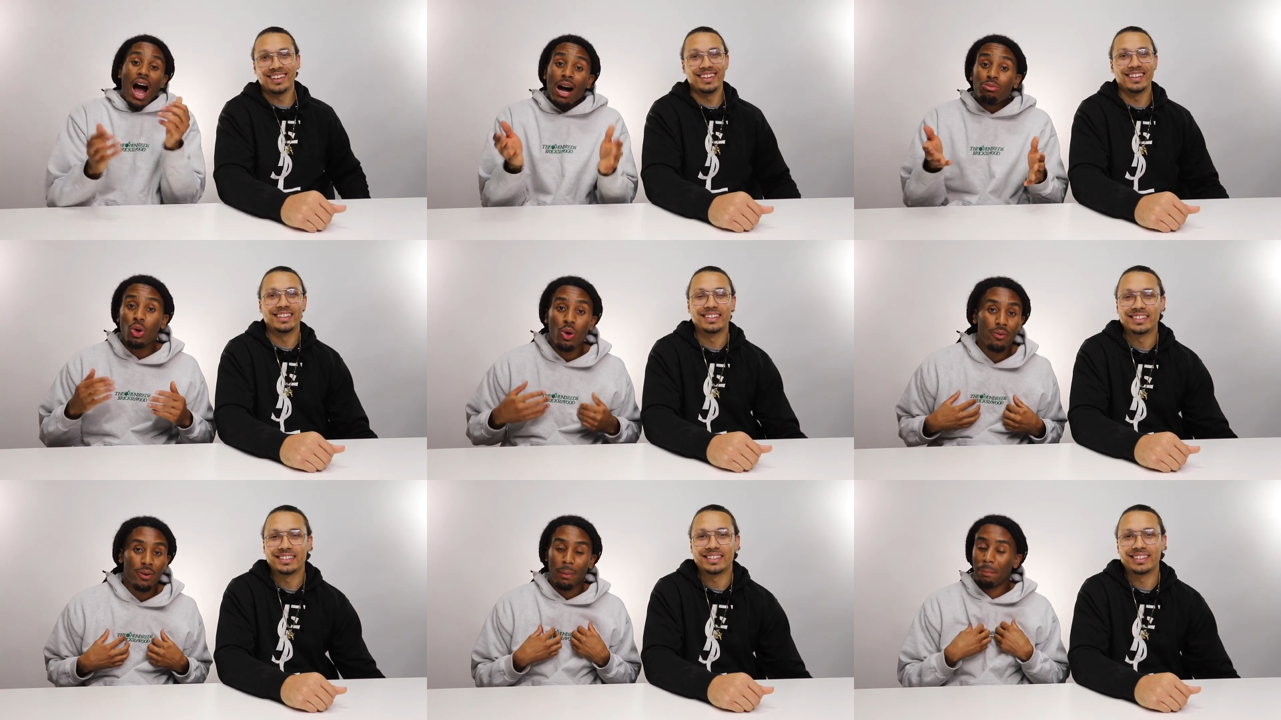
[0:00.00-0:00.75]
Speaker 1: I'm going
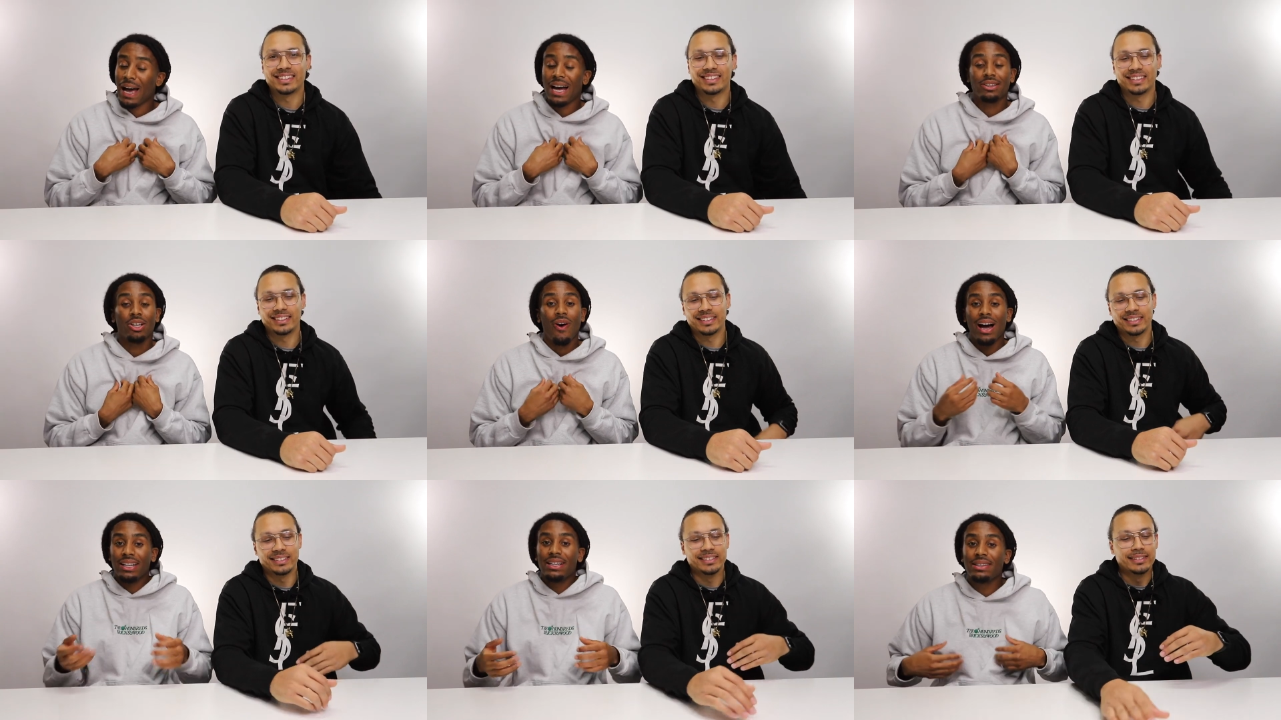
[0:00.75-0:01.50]
for the pack though. I
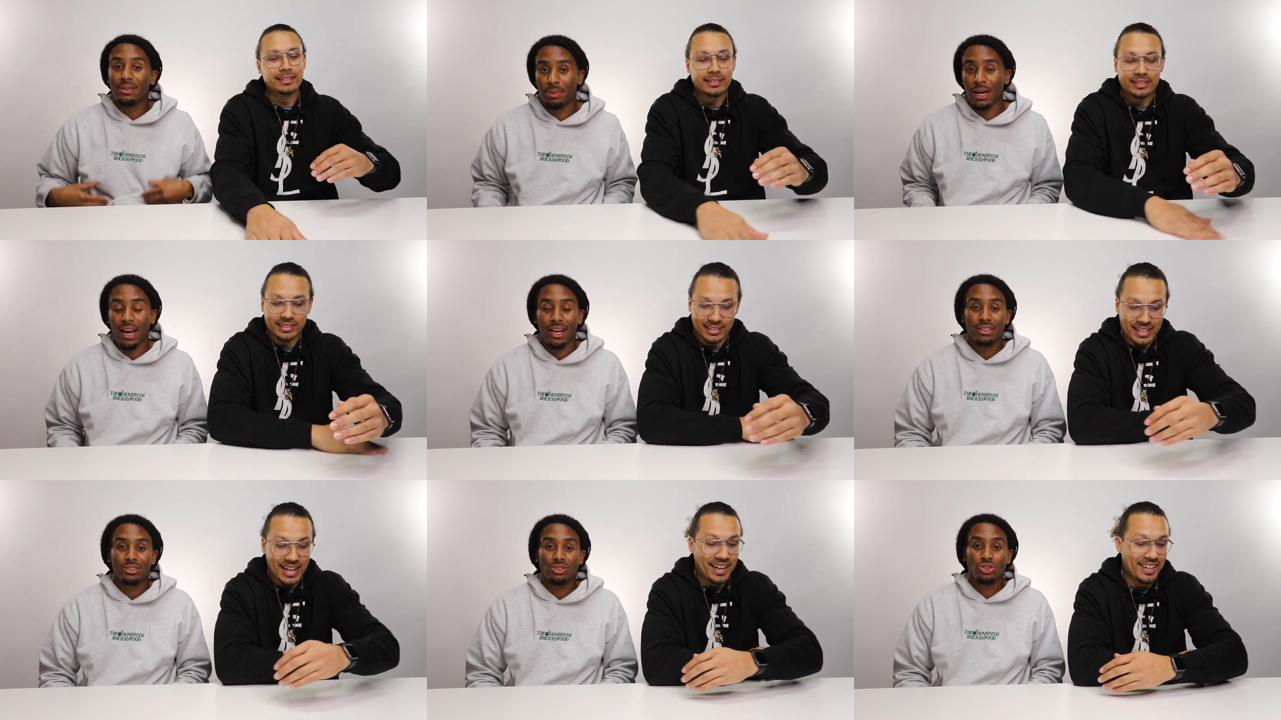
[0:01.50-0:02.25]
need the pack.
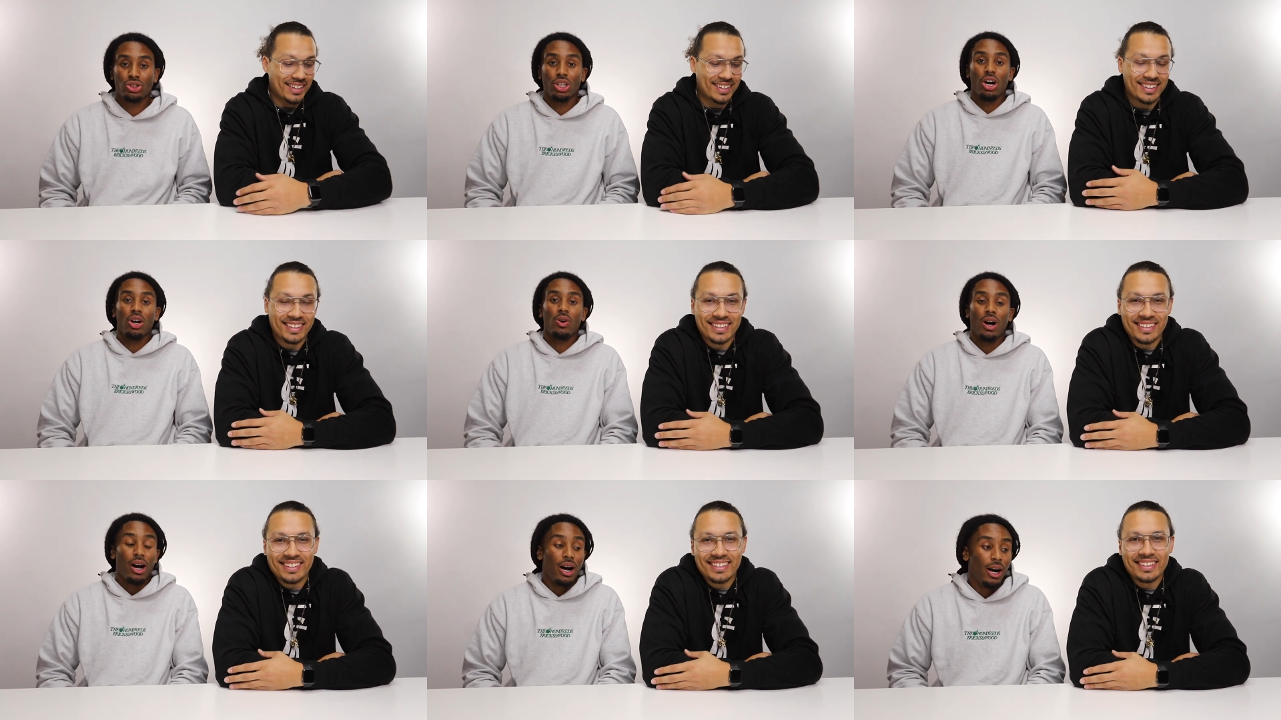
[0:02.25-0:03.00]
Yeah.
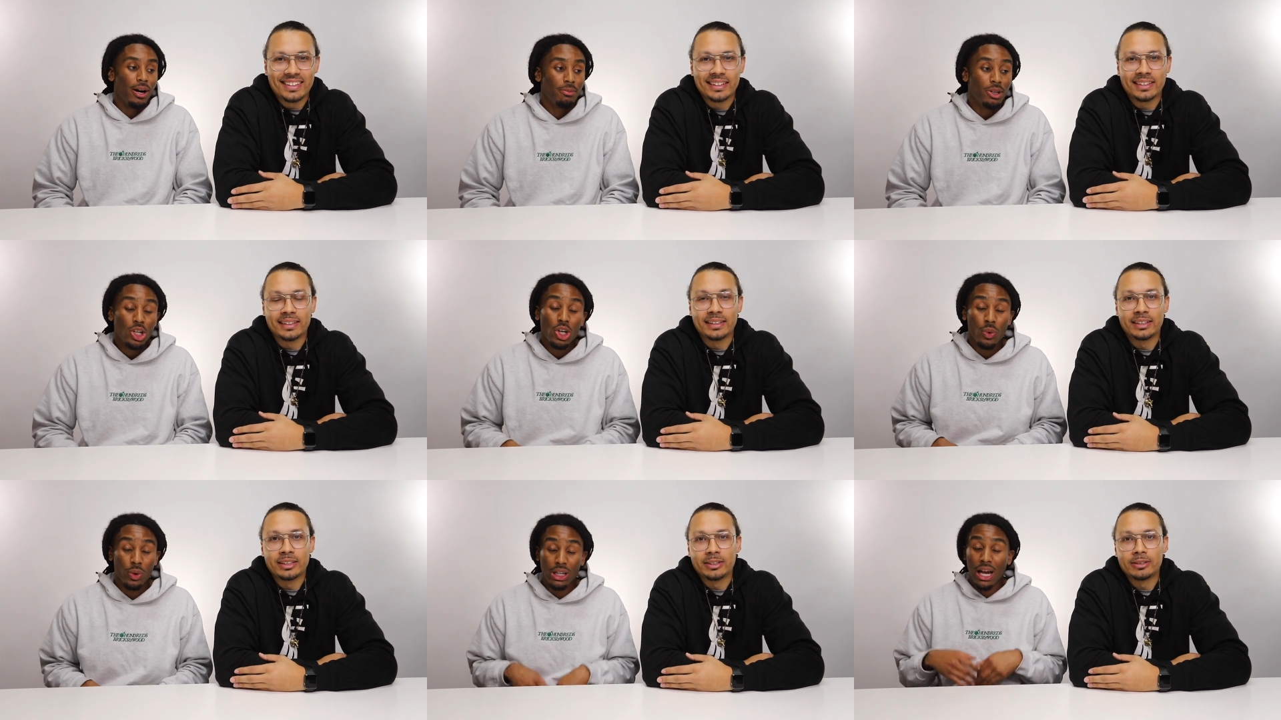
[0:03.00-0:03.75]
So um,
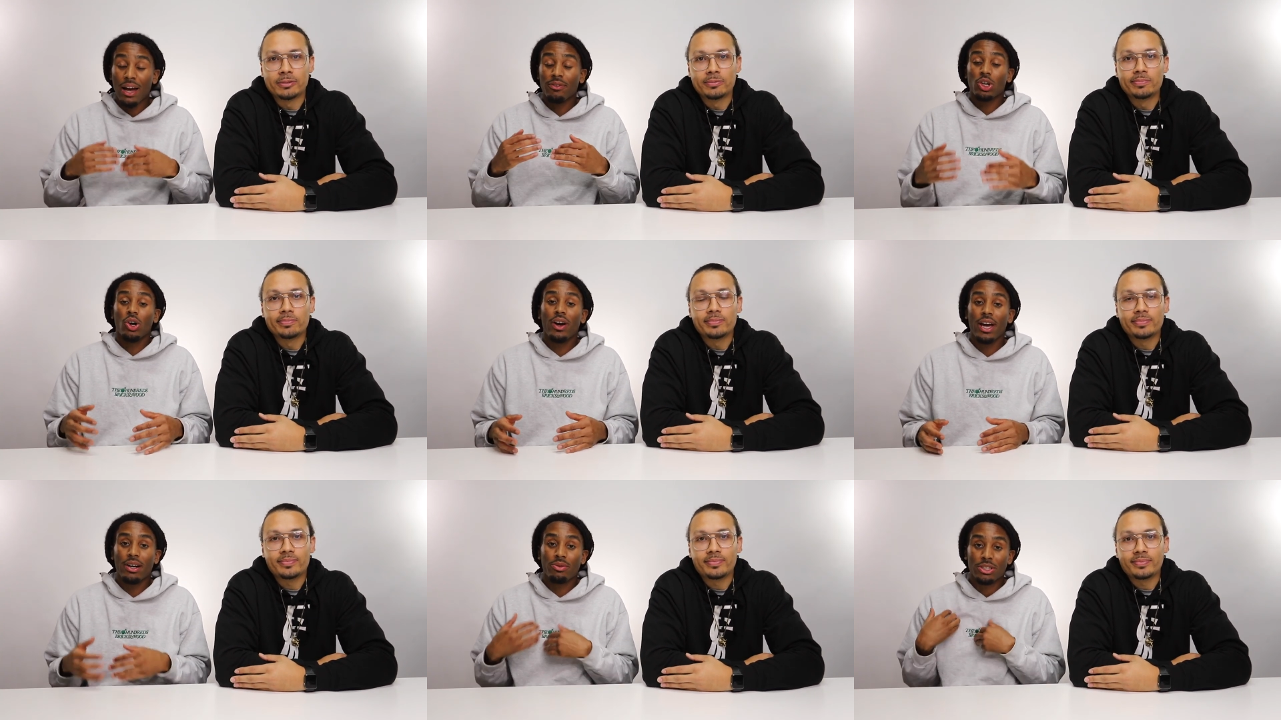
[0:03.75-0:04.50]
we're gonna have to go
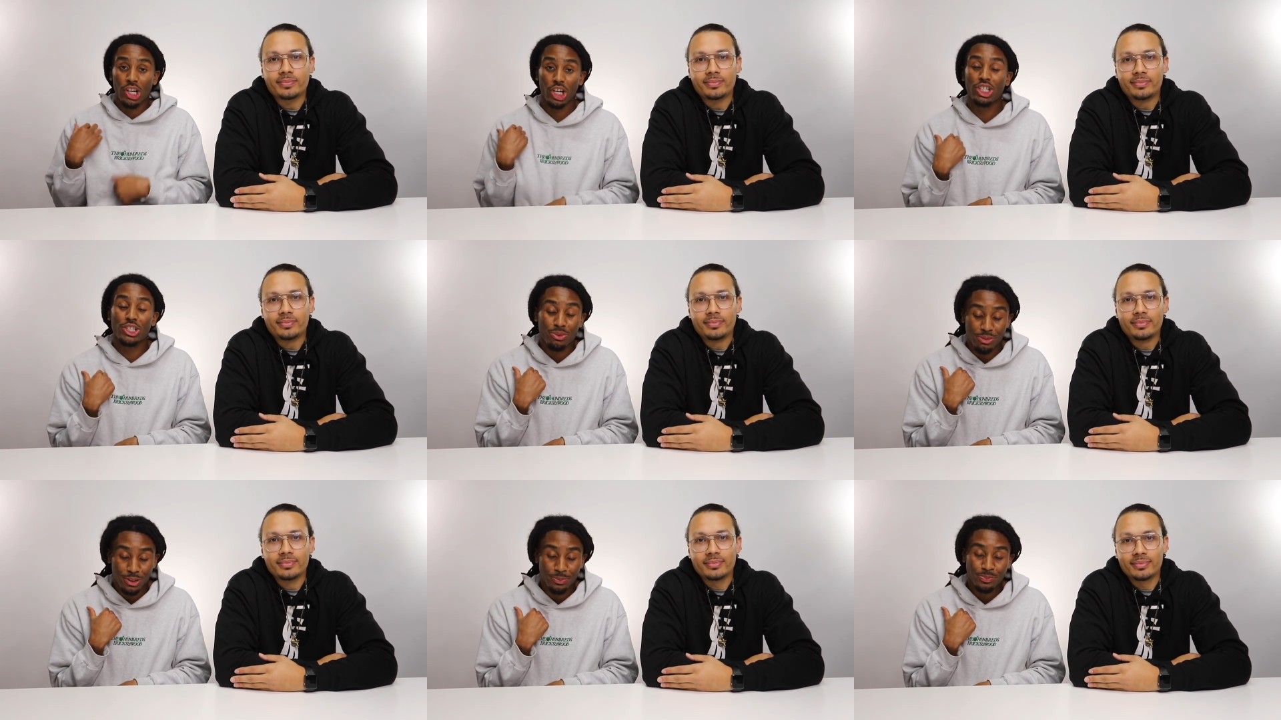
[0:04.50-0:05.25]
ahead and return this
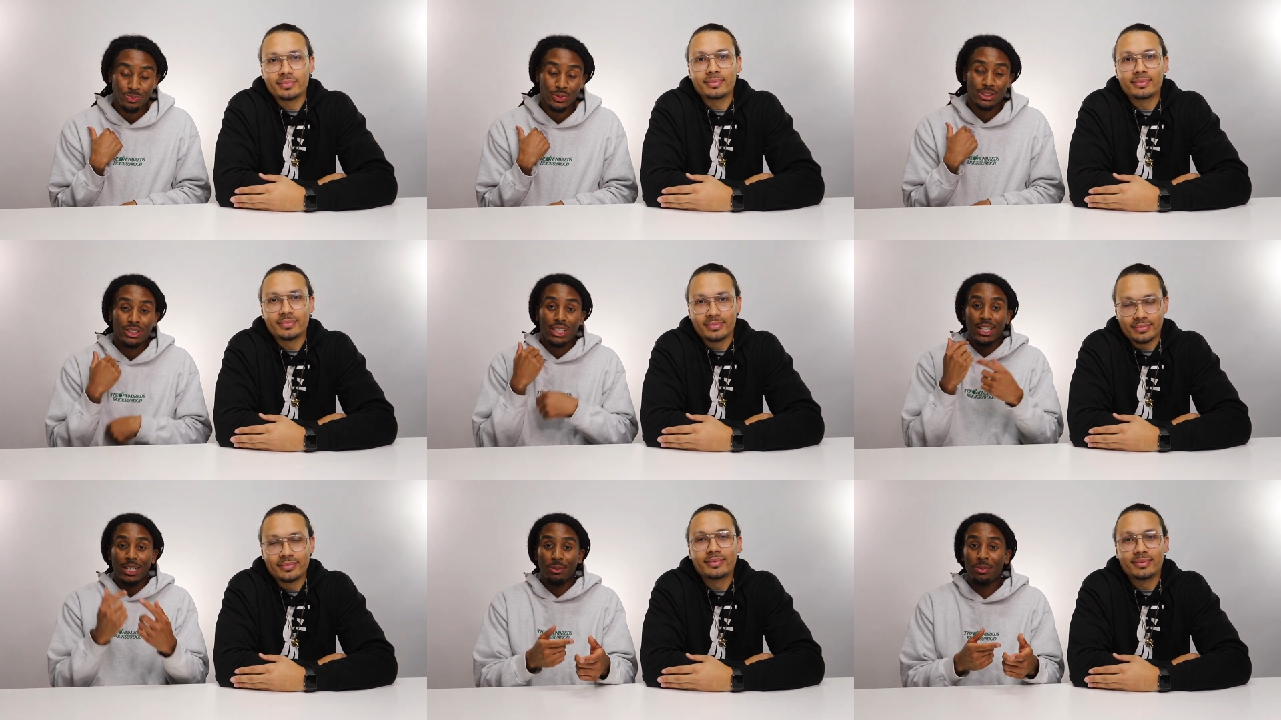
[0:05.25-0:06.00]
one. And
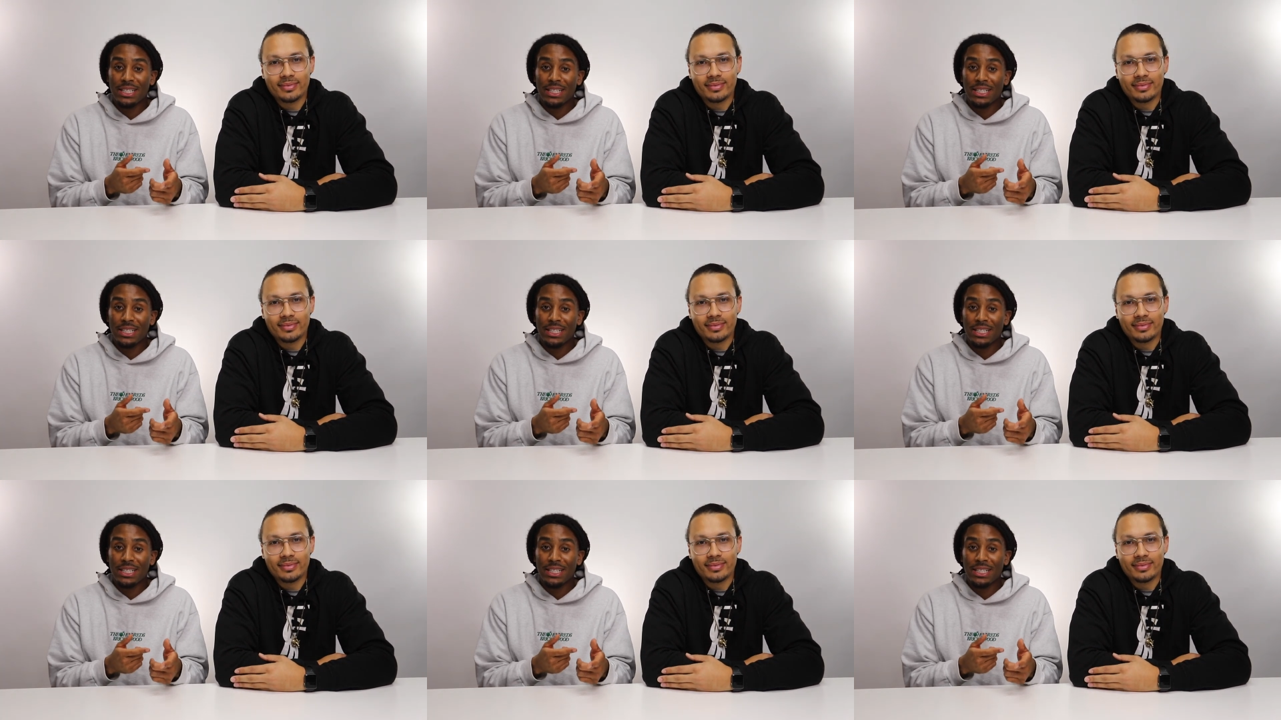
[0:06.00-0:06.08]
in the